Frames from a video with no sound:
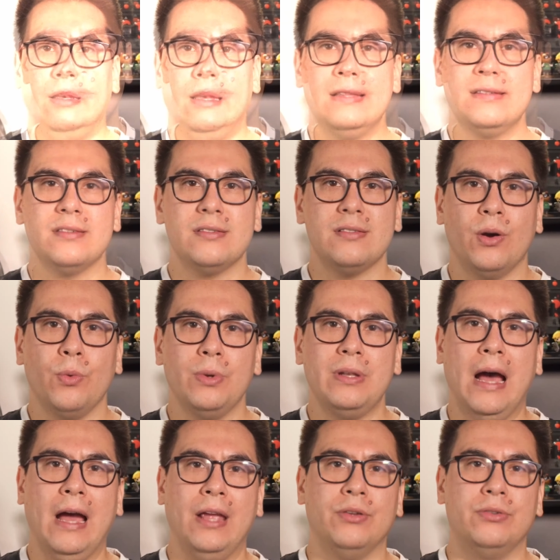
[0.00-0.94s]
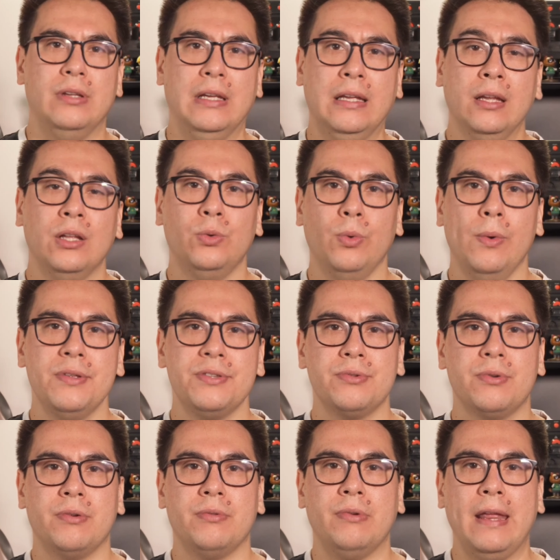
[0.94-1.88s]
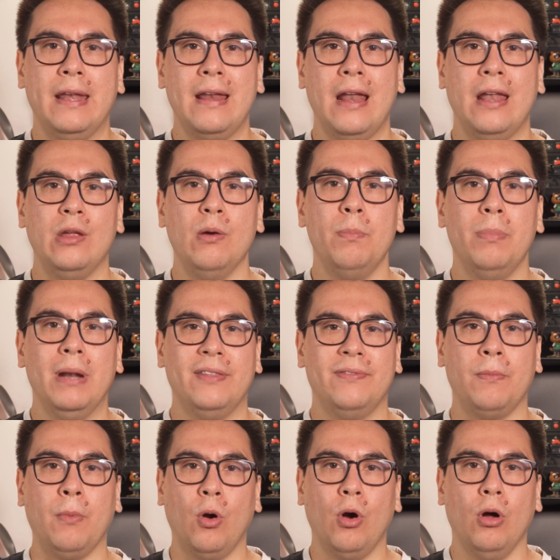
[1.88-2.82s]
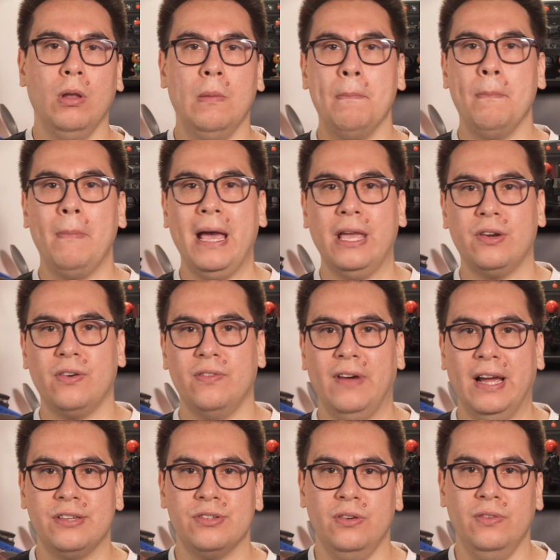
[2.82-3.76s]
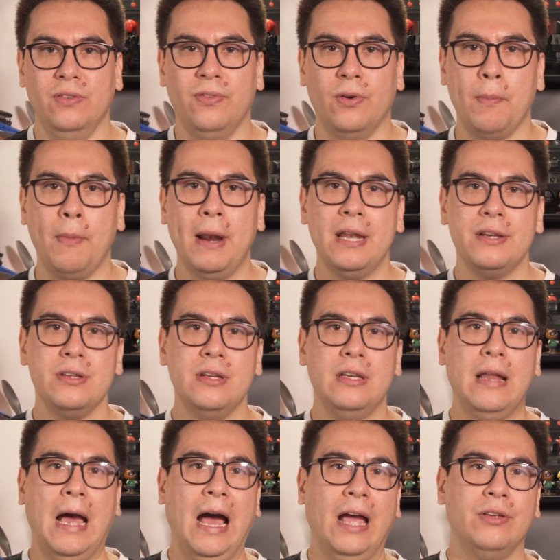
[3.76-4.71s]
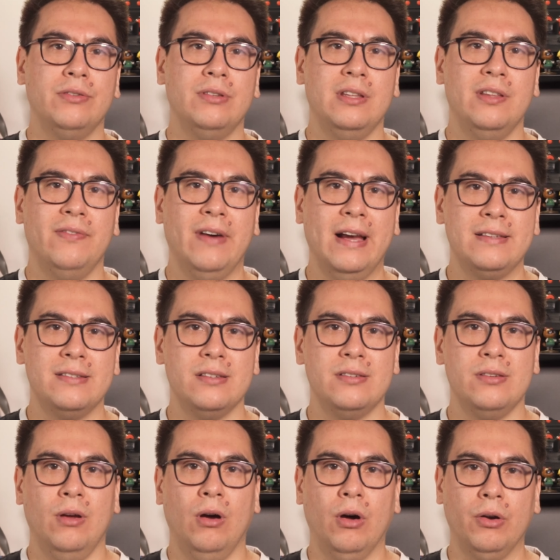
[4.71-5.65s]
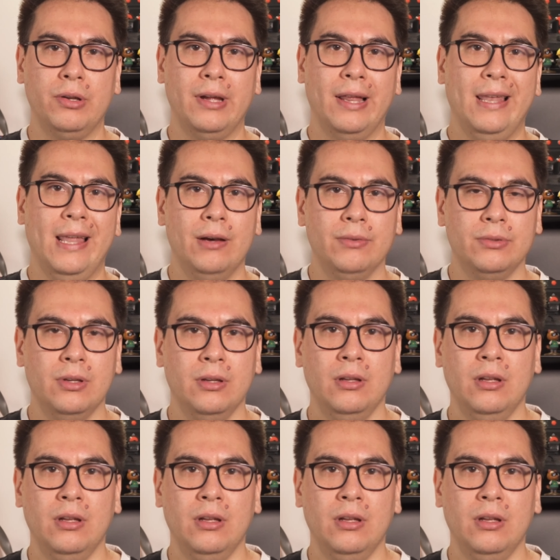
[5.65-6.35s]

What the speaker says: Let's start with IoT. Twilio is creating a new platform called Microvisor for managing IoT devices on cloud.